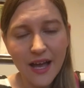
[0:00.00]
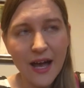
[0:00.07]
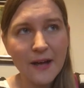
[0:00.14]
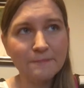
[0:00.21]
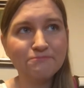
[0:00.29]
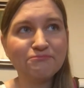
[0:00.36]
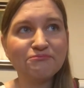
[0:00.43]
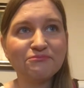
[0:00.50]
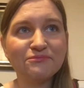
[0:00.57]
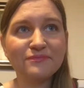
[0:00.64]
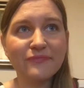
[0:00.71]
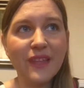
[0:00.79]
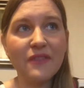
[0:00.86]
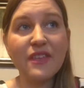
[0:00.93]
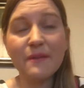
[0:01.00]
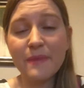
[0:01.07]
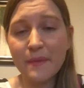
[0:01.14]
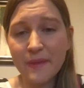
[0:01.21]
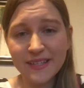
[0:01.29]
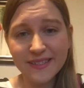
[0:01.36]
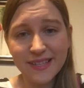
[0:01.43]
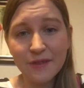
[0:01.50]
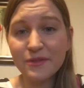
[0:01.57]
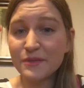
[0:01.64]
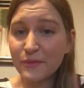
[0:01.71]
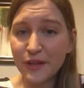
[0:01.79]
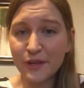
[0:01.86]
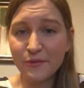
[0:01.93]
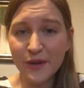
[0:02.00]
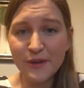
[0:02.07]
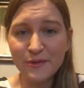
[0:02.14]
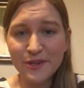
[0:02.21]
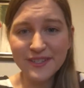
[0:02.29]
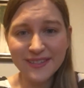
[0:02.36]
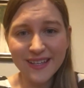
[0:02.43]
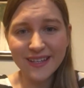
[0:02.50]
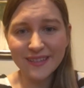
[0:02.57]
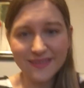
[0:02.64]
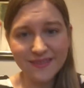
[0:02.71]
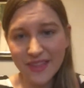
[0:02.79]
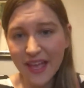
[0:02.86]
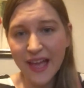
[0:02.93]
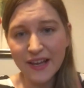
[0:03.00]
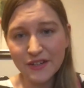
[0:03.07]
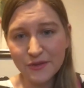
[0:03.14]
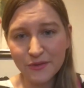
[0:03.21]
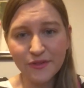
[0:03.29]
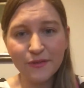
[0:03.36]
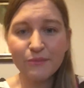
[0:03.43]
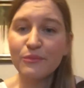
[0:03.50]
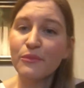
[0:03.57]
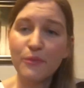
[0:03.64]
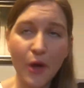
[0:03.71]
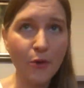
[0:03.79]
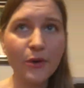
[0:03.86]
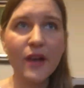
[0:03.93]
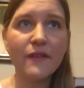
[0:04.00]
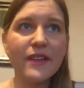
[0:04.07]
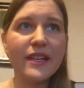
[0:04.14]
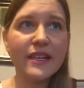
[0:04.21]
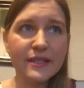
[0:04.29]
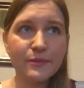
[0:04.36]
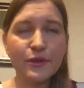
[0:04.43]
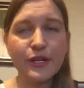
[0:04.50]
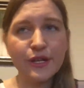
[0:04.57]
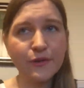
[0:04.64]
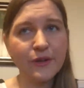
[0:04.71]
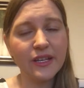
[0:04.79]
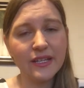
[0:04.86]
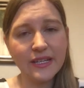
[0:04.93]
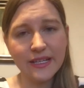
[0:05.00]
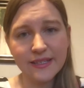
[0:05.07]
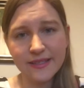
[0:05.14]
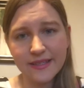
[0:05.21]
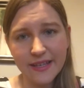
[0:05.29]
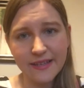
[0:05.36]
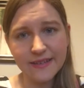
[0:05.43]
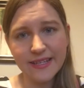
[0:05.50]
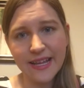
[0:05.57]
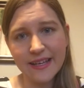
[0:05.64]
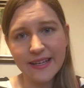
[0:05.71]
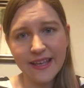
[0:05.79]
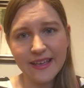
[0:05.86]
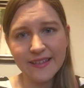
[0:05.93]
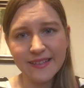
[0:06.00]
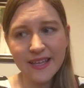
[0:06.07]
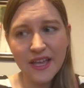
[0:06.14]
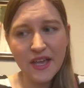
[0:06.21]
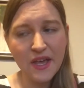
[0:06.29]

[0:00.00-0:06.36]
I think my mindset was probably way worse than the actual poke of it. It's pretty quick and instantaneous.